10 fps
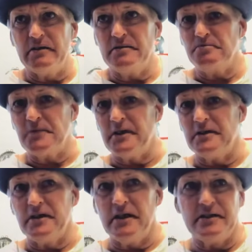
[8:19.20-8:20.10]

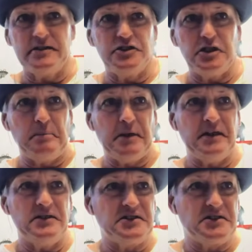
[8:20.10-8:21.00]
And the
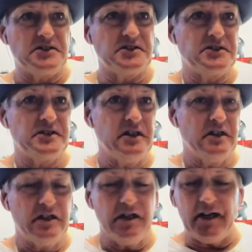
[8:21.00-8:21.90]
GPs, there's
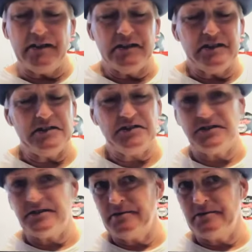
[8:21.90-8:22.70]
at least